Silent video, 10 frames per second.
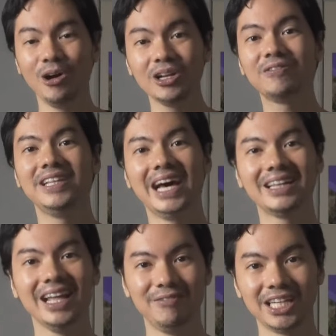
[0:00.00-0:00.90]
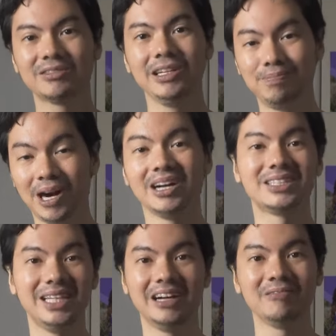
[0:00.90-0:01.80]
all of that eventually
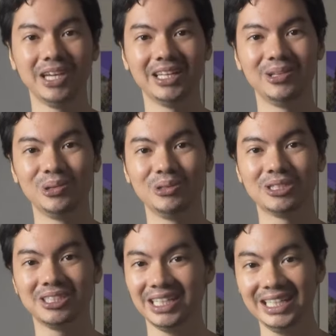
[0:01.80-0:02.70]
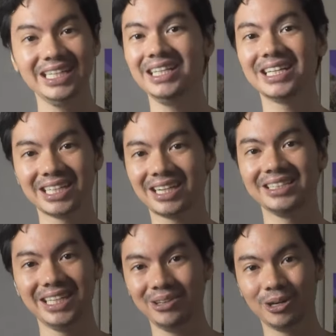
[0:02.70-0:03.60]
bogs down Windows. Hindi na siya
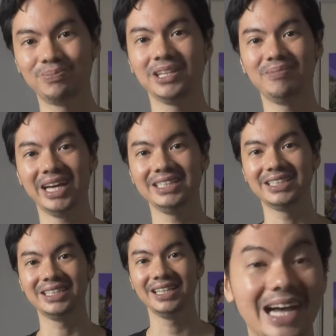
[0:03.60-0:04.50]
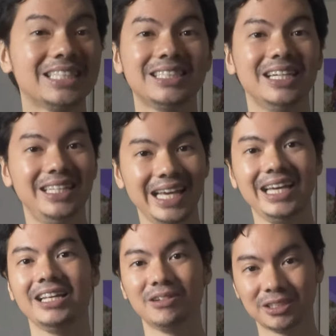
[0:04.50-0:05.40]
kasing optimized as the
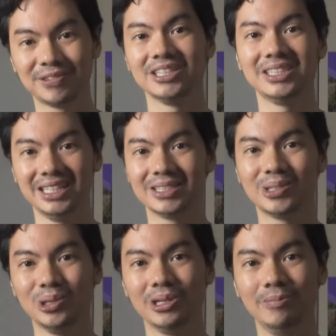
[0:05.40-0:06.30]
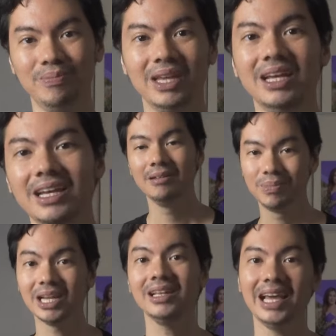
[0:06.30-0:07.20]
day it was first installed.
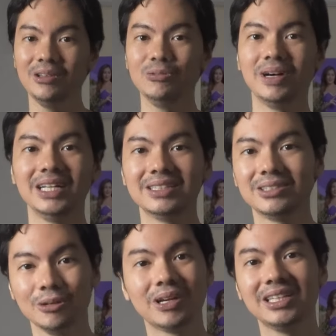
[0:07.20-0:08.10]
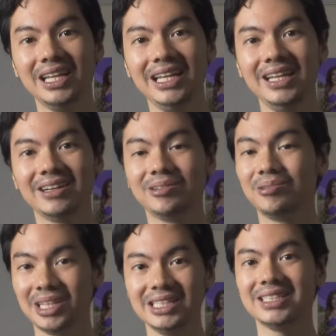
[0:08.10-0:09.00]
But unlike humans, sobrang dali lang
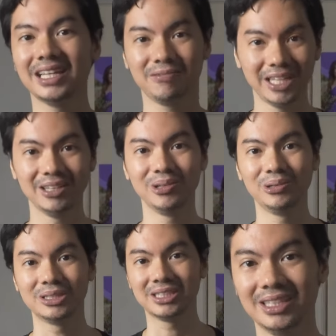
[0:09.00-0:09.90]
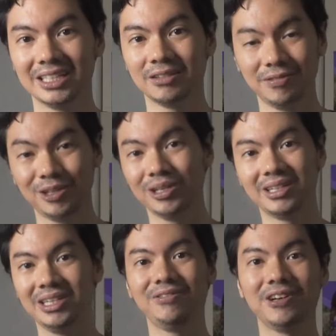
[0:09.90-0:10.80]
to reset Windows. That's what we call
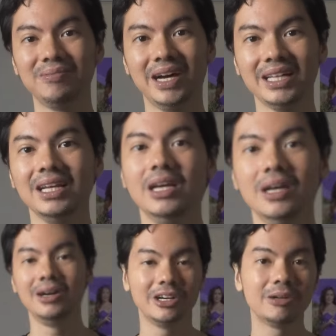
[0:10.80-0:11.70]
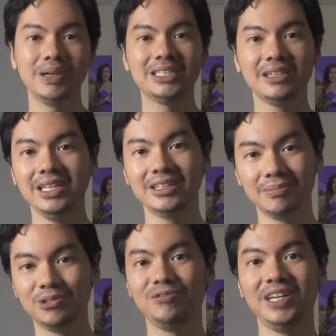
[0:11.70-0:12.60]
a reformat. Or you're basically
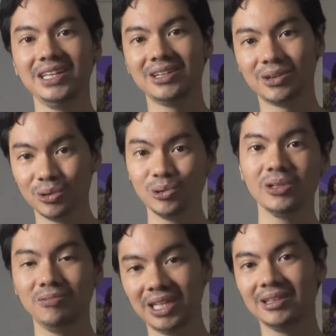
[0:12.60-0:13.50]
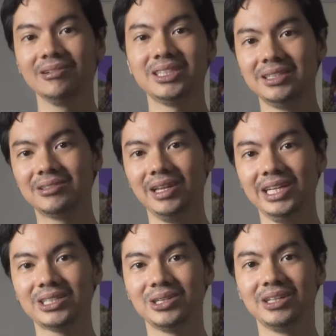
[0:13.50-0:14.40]
removing your old Windows
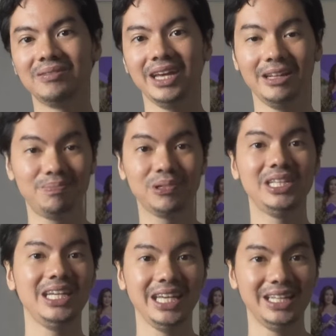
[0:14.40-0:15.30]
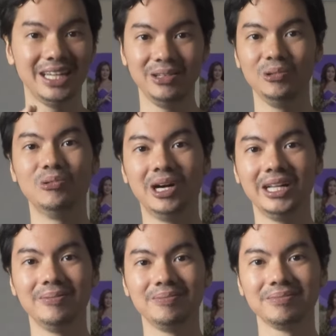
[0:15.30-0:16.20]
installation and putting in a new
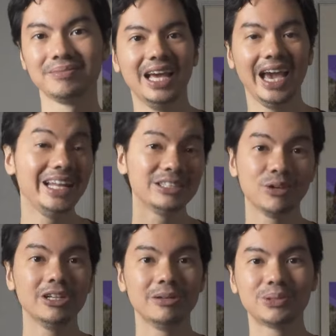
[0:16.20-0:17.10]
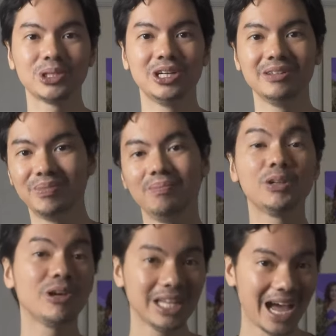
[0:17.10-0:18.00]
one. And that's one option,
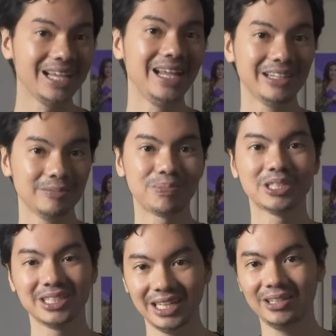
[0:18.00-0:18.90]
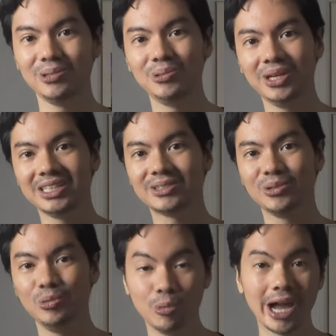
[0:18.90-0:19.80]
but what I like to personally do is
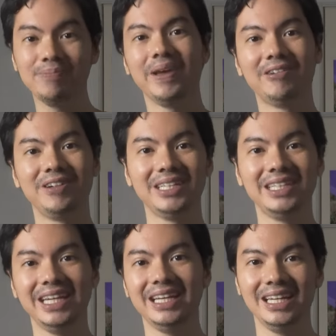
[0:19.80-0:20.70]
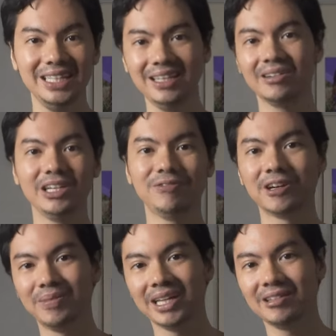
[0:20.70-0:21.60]
to wipe everything. Hindi lang
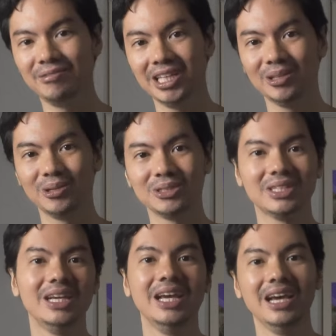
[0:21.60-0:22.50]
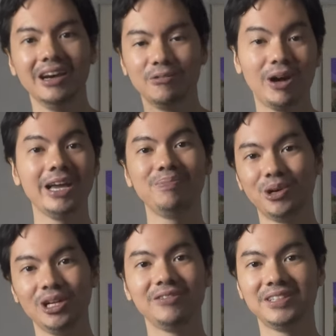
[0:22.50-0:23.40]
reformat ng Windows, wipe
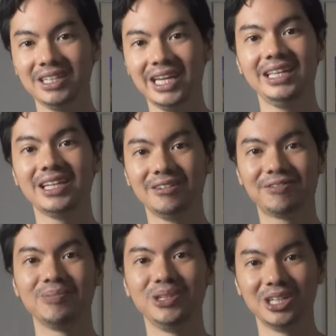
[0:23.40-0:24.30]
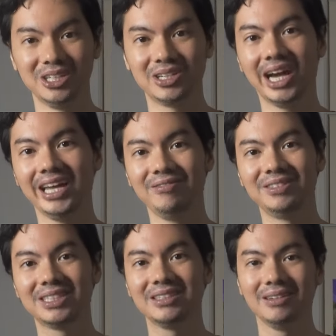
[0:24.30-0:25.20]
all of the data from your
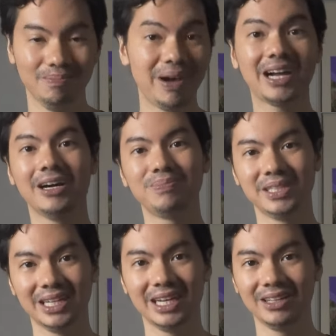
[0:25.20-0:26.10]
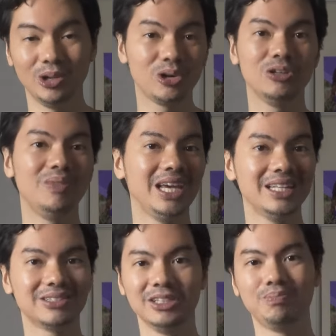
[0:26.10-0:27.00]
drives. Back up the
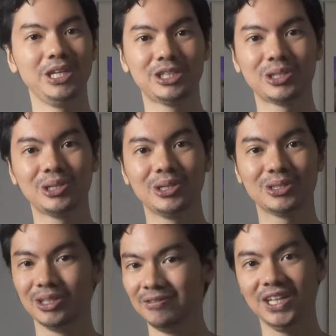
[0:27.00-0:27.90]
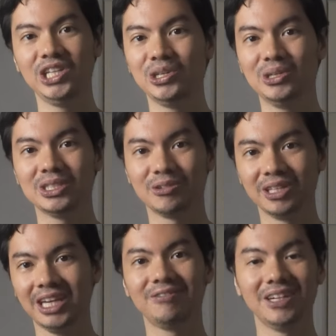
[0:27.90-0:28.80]
documents or the pictures or the videos or
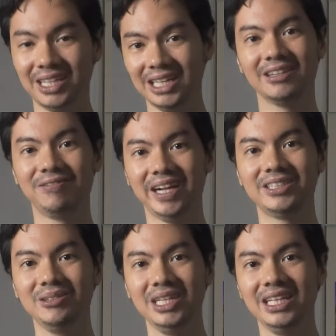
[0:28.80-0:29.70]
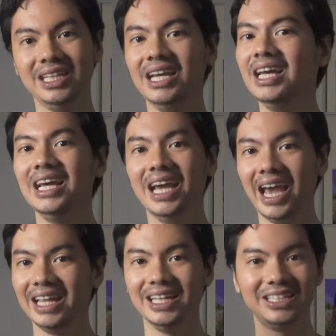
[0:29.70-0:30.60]
whatever data files you need,
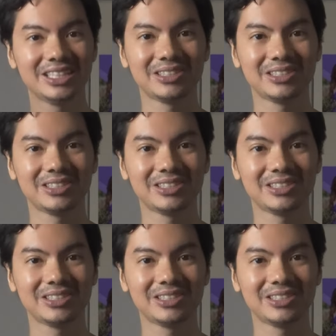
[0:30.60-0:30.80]
and then